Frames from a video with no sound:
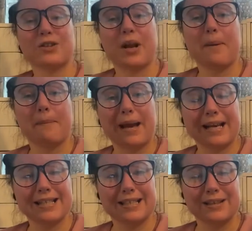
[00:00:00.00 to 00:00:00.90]

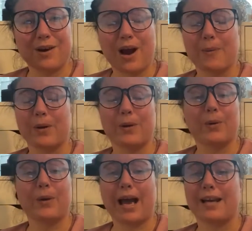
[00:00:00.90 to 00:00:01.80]
Amazing night, we
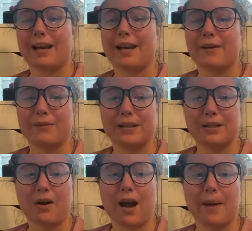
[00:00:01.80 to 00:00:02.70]
all had a lovely
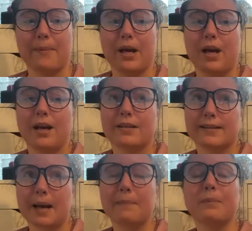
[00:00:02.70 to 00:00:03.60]
time,
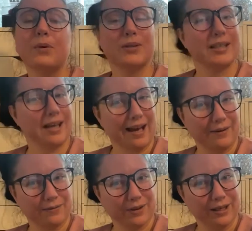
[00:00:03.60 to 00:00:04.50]
some more than
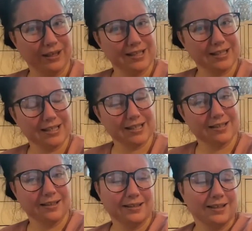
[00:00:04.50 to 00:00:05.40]

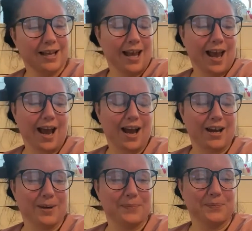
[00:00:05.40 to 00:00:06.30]
others,
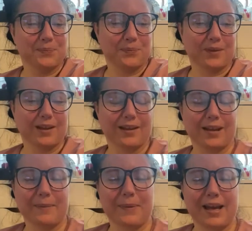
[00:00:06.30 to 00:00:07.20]

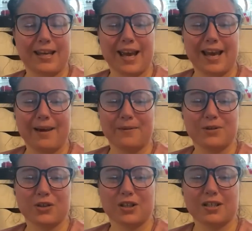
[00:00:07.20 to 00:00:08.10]
but yeah, it
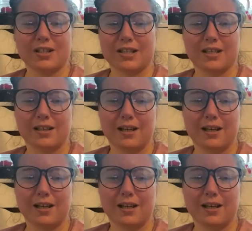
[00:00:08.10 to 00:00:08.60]
was just